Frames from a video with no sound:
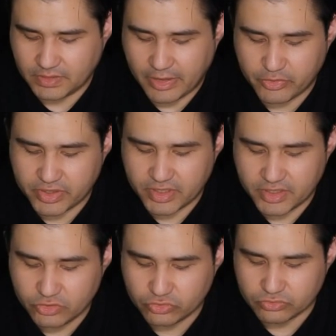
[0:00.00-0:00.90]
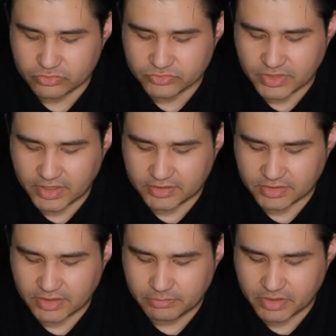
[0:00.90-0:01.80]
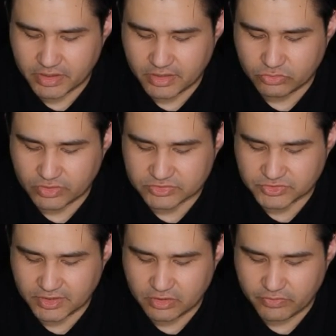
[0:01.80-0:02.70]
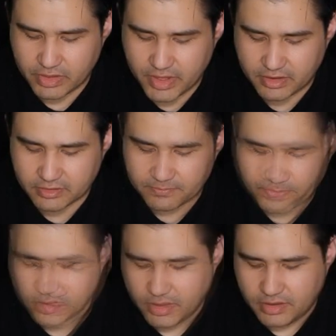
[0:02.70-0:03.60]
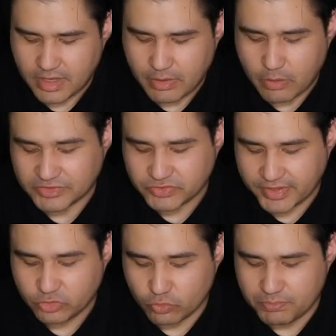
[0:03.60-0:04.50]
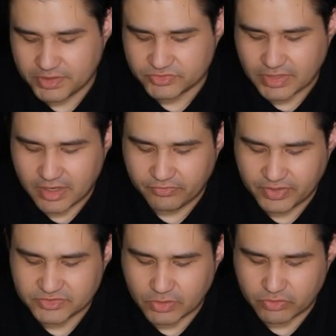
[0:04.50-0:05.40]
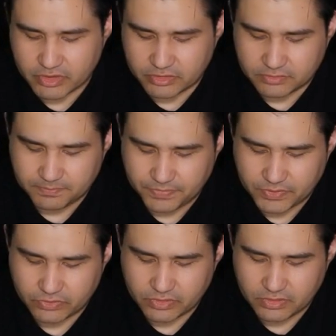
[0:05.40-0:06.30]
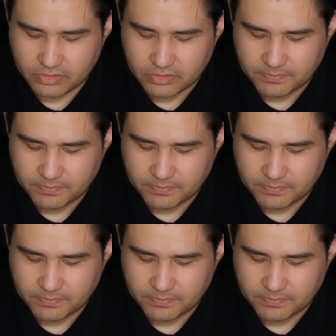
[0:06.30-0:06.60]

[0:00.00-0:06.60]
I already introduced the GIMMICK card into the center of the deck. Then I was trying to miss the face down card, okay?